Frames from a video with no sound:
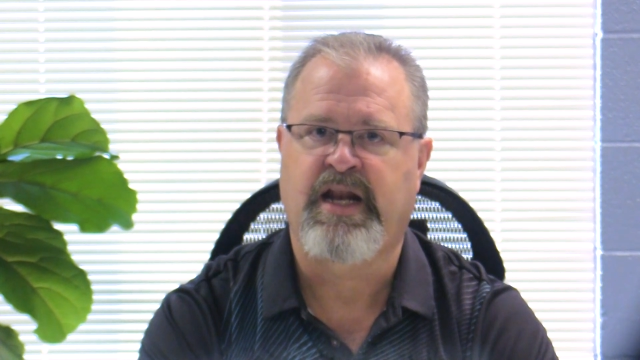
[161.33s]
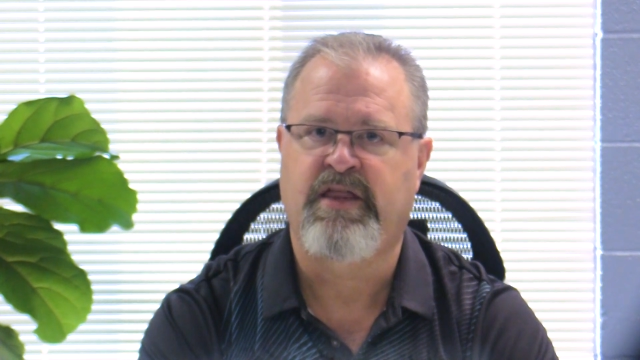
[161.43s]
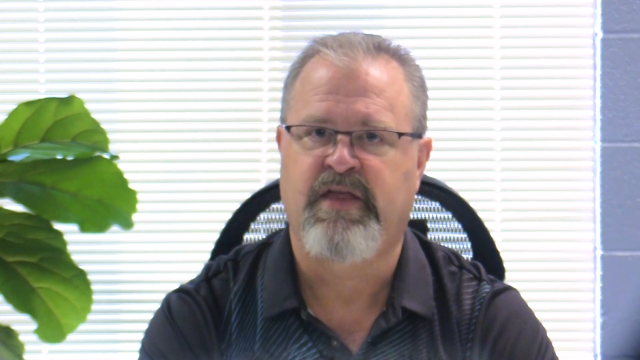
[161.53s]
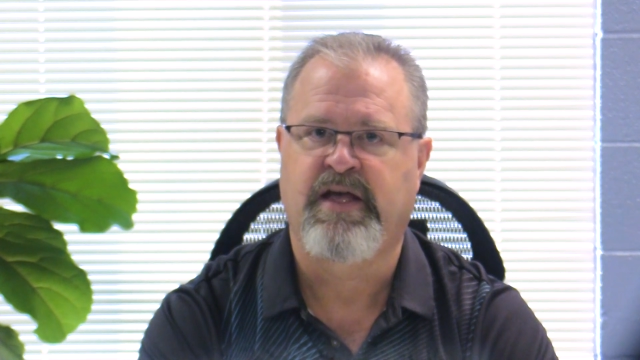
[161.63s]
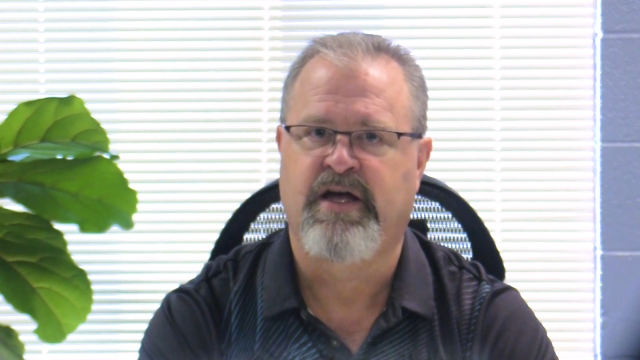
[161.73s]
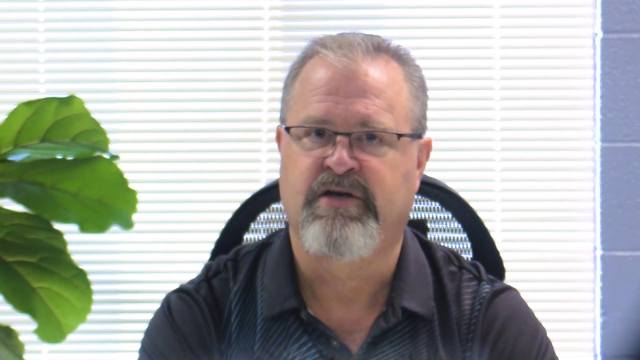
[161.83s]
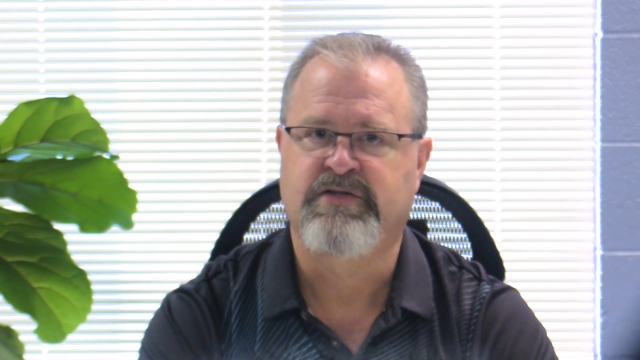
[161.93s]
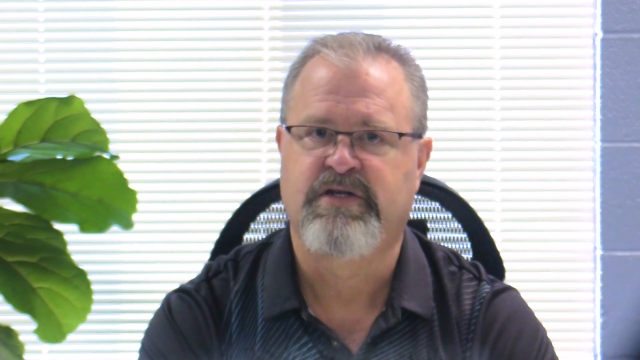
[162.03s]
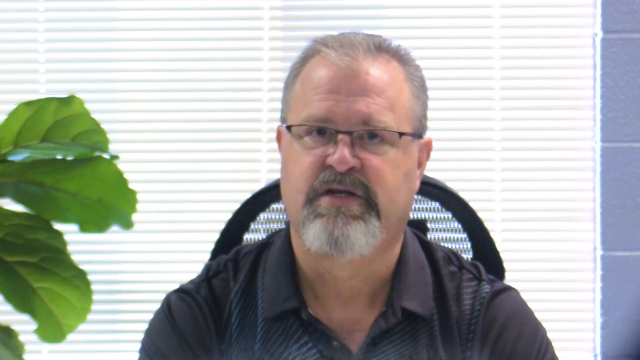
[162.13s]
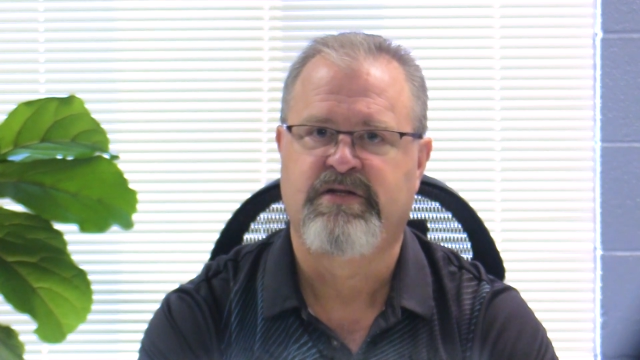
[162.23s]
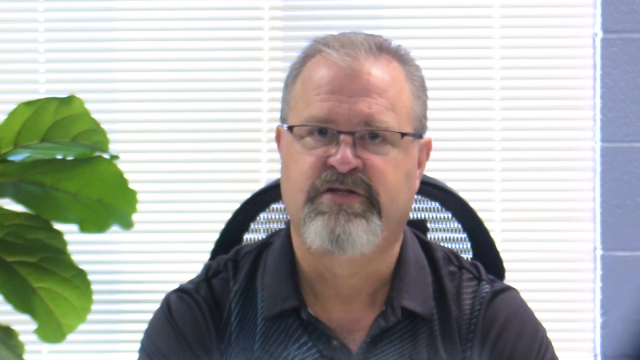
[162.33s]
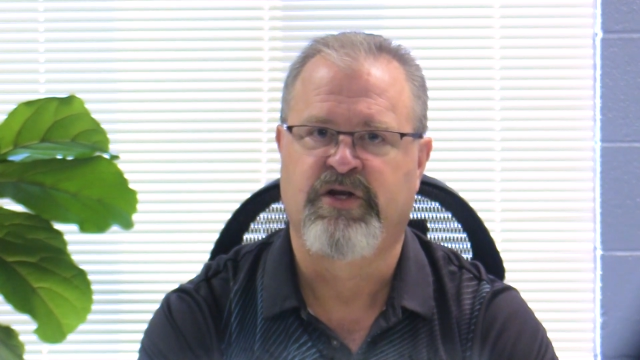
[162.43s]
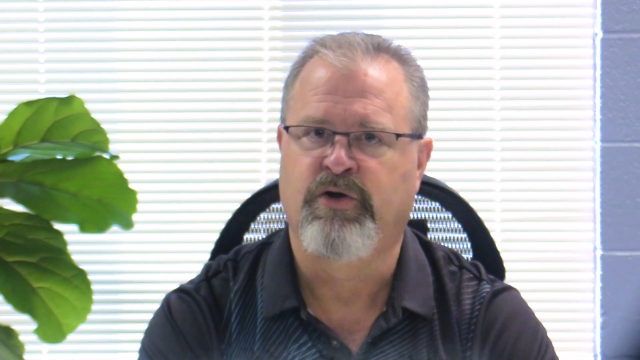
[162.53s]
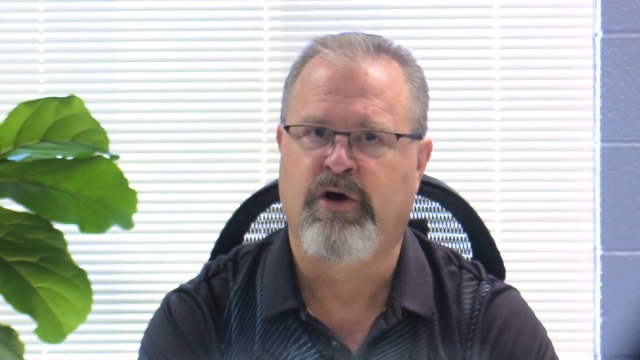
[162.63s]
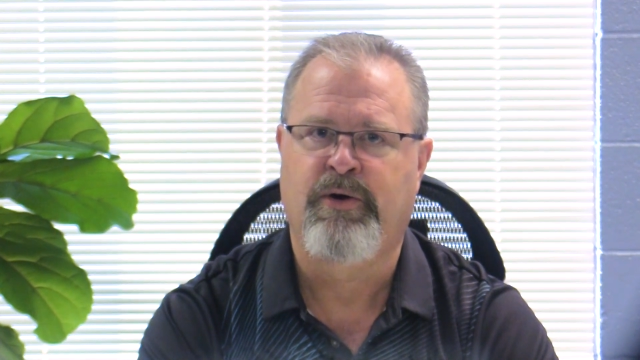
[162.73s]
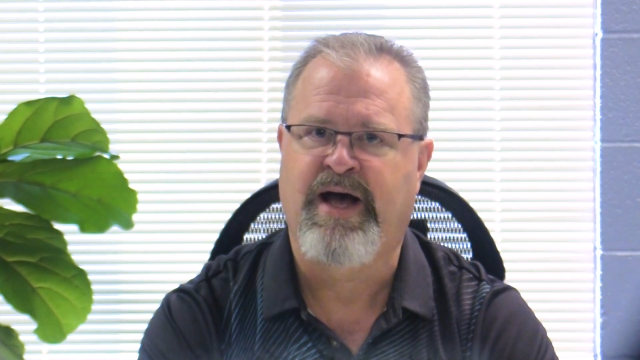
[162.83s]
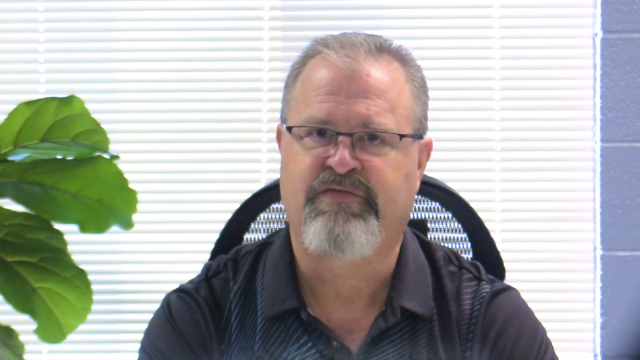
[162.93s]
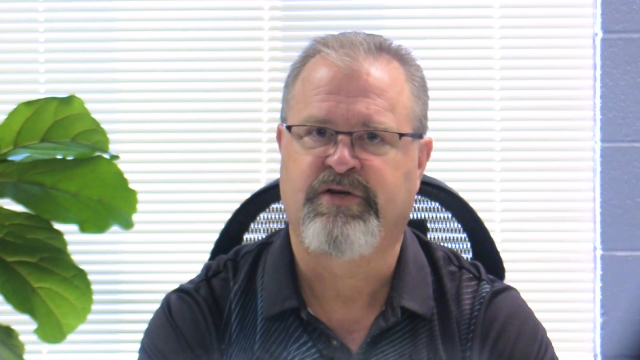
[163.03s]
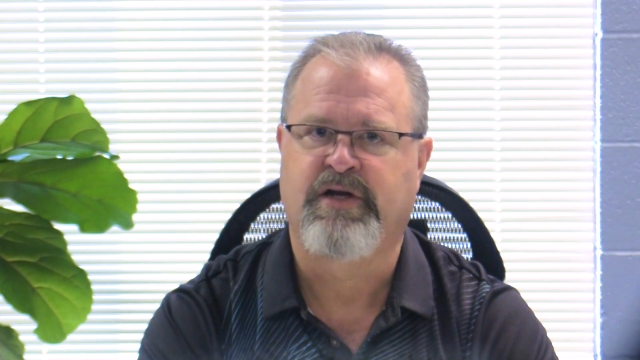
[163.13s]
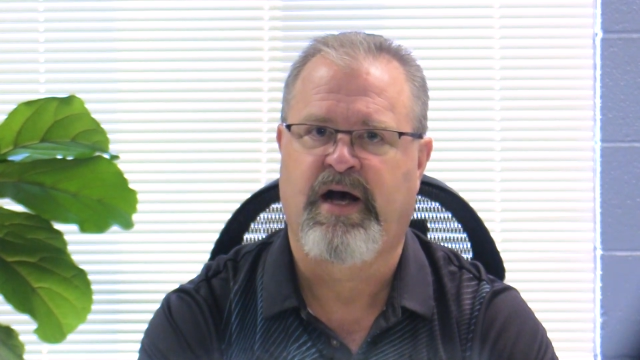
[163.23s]
anything else, so go
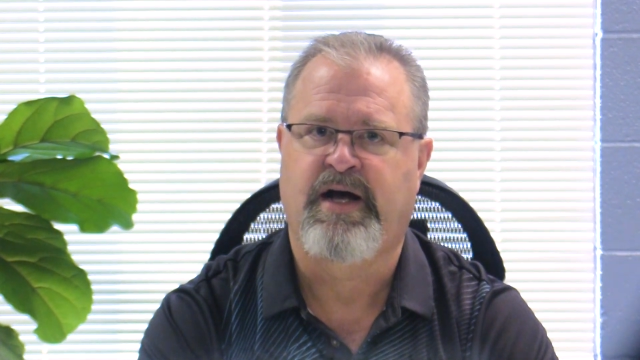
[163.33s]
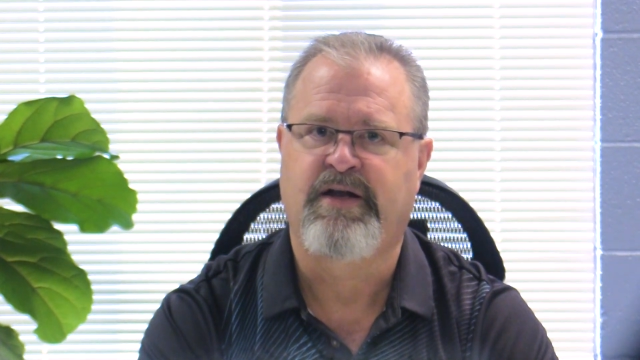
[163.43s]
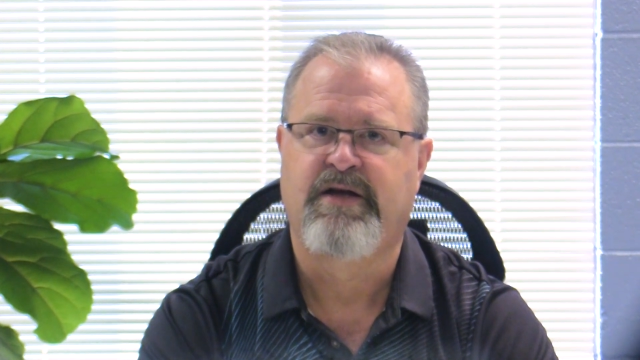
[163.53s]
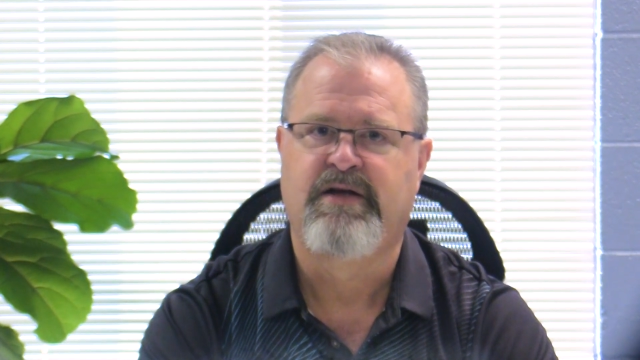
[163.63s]
after God.